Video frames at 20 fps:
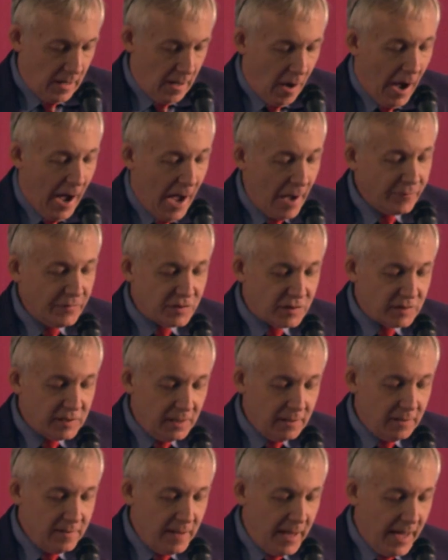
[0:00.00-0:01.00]
often
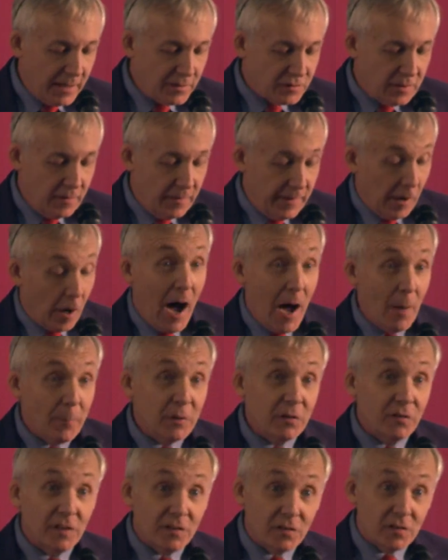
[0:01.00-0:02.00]
seated next to their
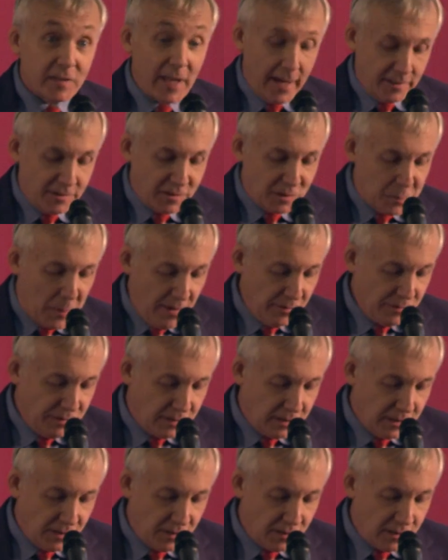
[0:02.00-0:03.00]
opposite-sex
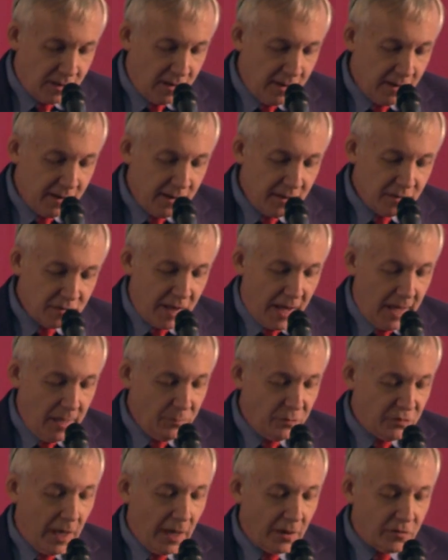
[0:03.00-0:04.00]
spouses,
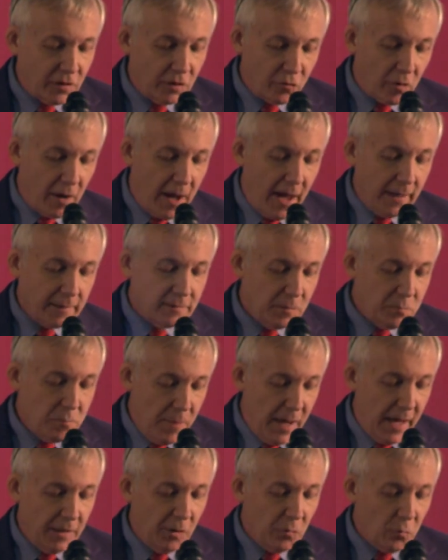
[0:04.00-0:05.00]
same-sex attracted
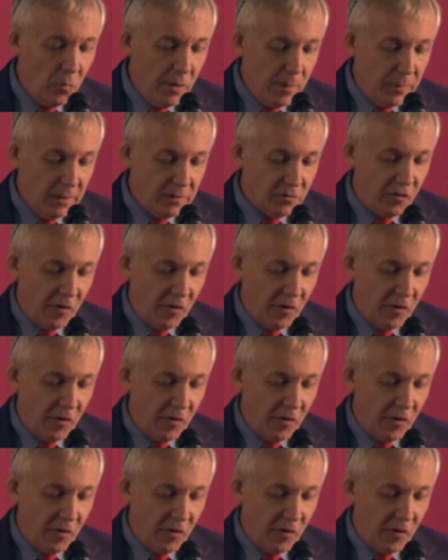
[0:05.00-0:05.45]
men and women